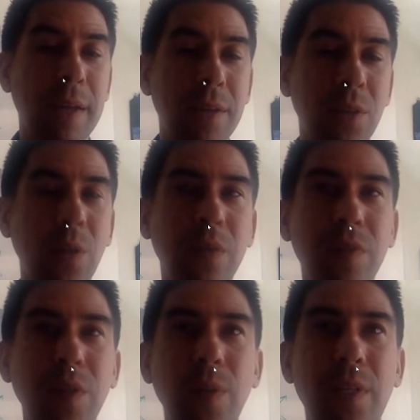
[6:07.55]
And so if
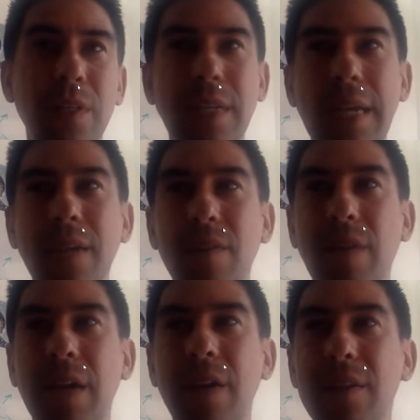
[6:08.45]
you were to take a
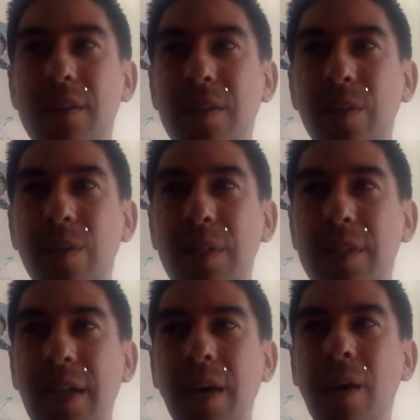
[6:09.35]
virus and you were to say,